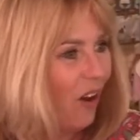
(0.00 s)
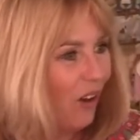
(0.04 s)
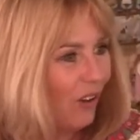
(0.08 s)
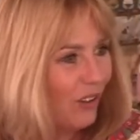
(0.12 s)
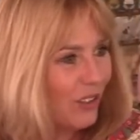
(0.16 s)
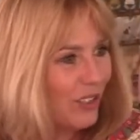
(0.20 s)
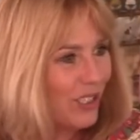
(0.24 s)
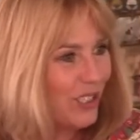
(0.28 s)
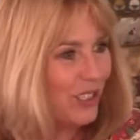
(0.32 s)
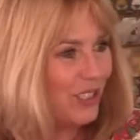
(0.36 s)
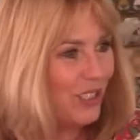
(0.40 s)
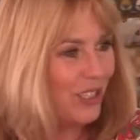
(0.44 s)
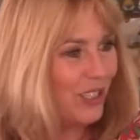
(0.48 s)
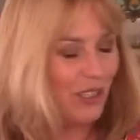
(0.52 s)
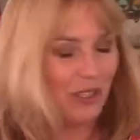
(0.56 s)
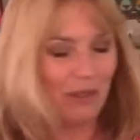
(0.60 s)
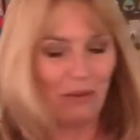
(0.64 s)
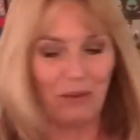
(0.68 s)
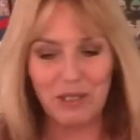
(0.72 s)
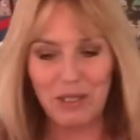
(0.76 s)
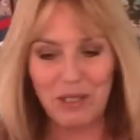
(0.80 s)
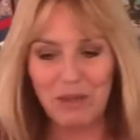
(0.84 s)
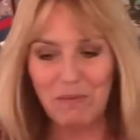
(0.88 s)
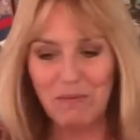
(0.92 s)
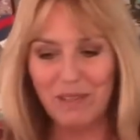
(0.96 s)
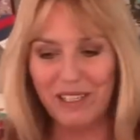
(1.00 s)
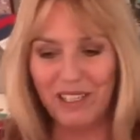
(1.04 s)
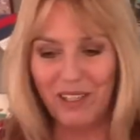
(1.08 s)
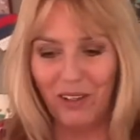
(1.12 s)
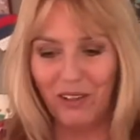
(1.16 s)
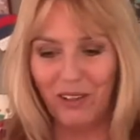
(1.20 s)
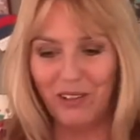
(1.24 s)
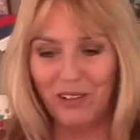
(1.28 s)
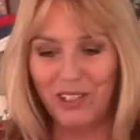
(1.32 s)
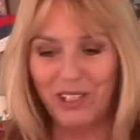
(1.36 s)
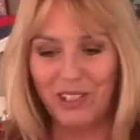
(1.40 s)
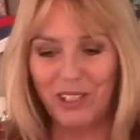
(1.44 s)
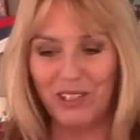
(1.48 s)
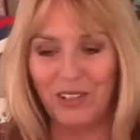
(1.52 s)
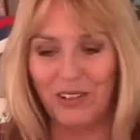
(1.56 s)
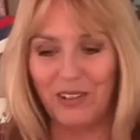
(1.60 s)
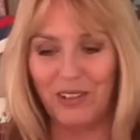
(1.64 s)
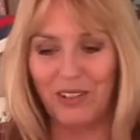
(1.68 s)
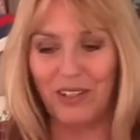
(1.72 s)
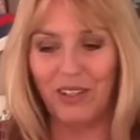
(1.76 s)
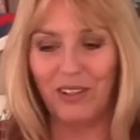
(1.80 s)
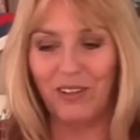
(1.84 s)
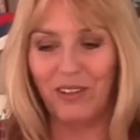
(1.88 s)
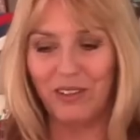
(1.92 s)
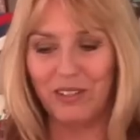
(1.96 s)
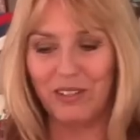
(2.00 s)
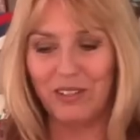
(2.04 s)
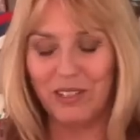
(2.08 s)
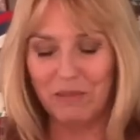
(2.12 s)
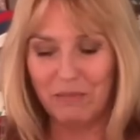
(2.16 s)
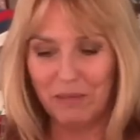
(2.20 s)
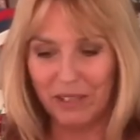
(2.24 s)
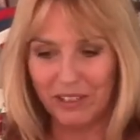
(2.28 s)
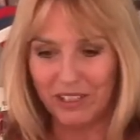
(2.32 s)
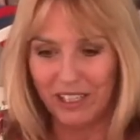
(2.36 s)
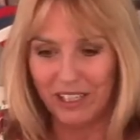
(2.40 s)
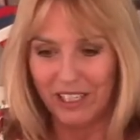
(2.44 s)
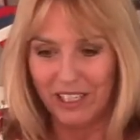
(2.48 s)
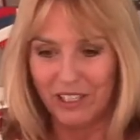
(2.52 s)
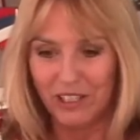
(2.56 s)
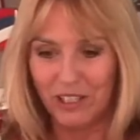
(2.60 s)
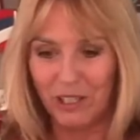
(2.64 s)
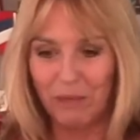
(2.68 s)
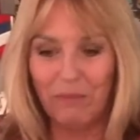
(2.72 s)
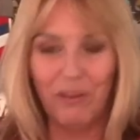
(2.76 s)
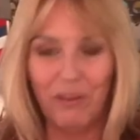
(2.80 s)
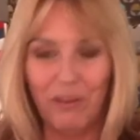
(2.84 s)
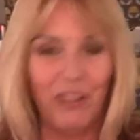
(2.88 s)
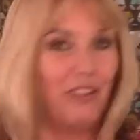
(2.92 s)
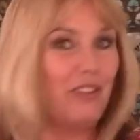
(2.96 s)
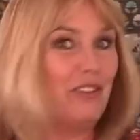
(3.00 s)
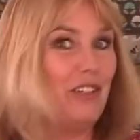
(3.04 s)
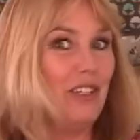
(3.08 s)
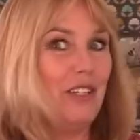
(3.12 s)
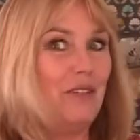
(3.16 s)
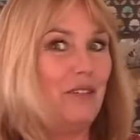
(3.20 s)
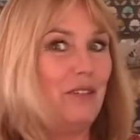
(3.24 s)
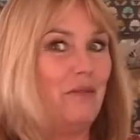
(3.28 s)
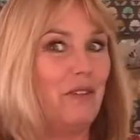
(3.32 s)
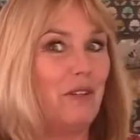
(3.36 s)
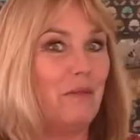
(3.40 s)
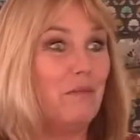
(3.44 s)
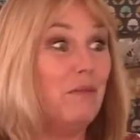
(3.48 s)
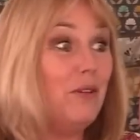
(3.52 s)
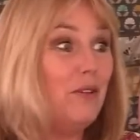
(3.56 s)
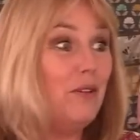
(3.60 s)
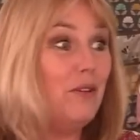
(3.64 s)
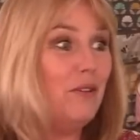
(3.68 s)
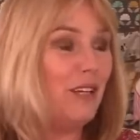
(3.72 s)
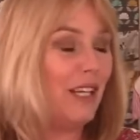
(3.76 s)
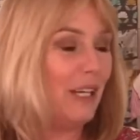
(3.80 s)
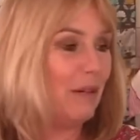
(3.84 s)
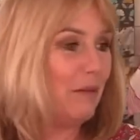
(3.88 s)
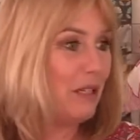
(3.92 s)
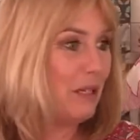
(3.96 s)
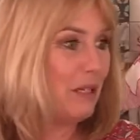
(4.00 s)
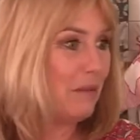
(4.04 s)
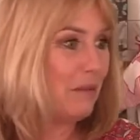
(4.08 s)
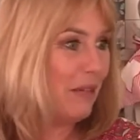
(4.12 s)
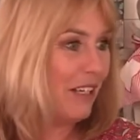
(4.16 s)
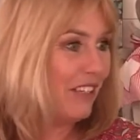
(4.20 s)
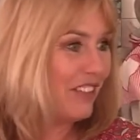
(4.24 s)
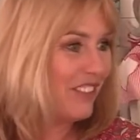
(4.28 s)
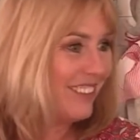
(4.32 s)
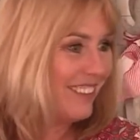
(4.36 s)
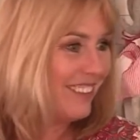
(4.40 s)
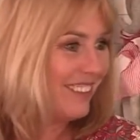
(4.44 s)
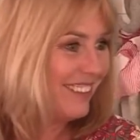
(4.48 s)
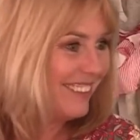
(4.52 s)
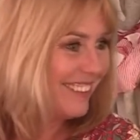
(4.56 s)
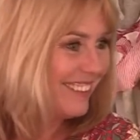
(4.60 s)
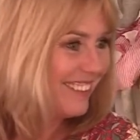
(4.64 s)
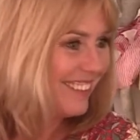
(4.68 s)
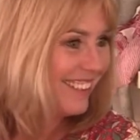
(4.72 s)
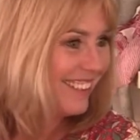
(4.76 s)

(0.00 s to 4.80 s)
Aussie Doodle? What's a mini Aussie Doodle? I can't imagine. Something to do with the poodle, I would imagine.